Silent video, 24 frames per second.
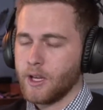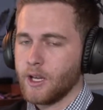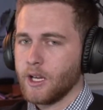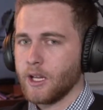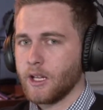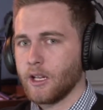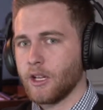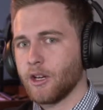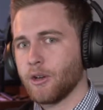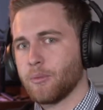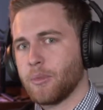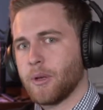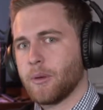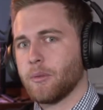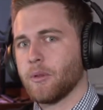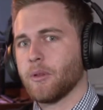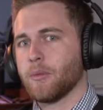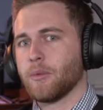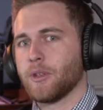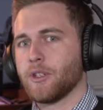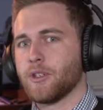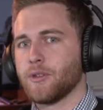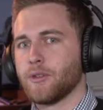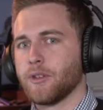A lot of people have
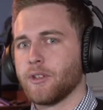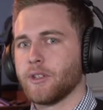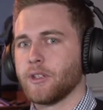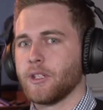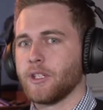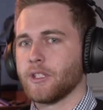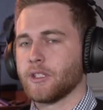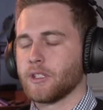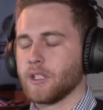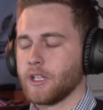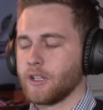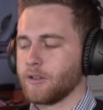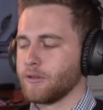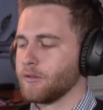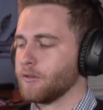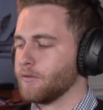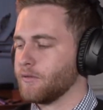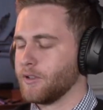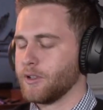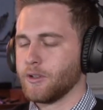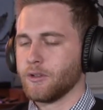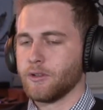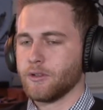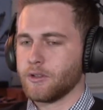been doing these like
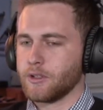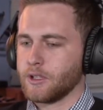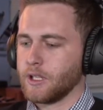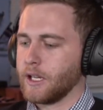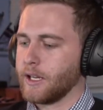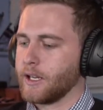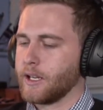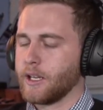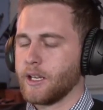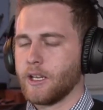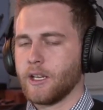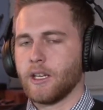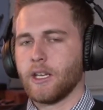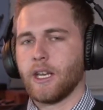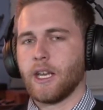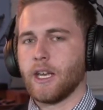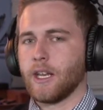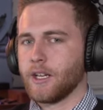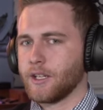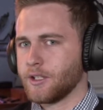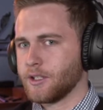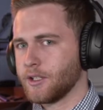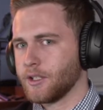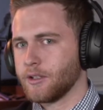reviews, like
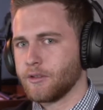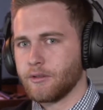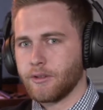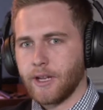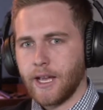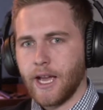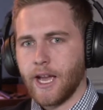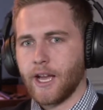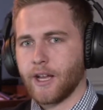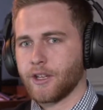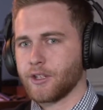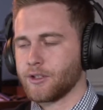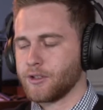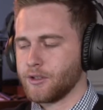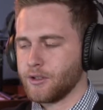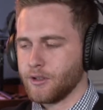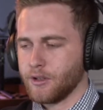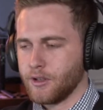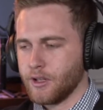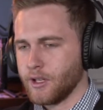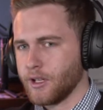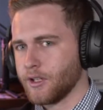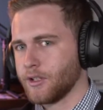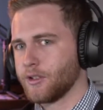editor reacts to
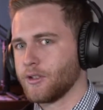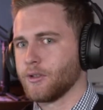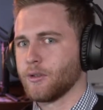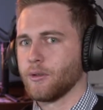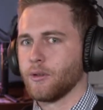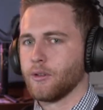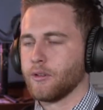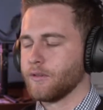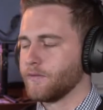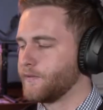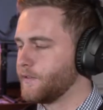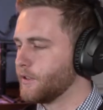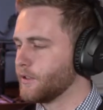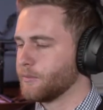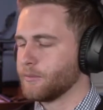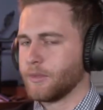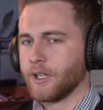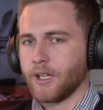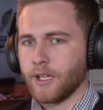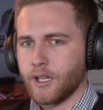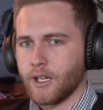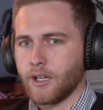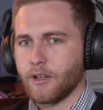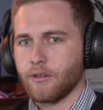this or
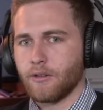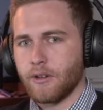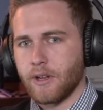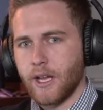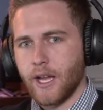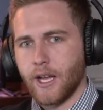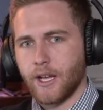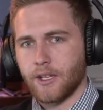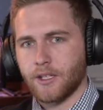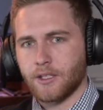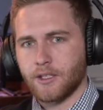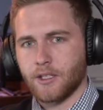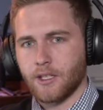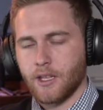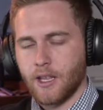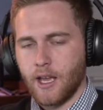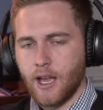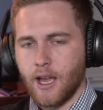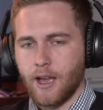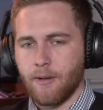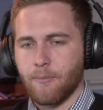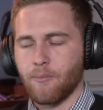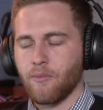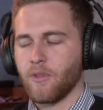filmmaker reacts to
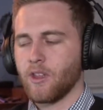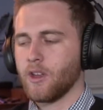that.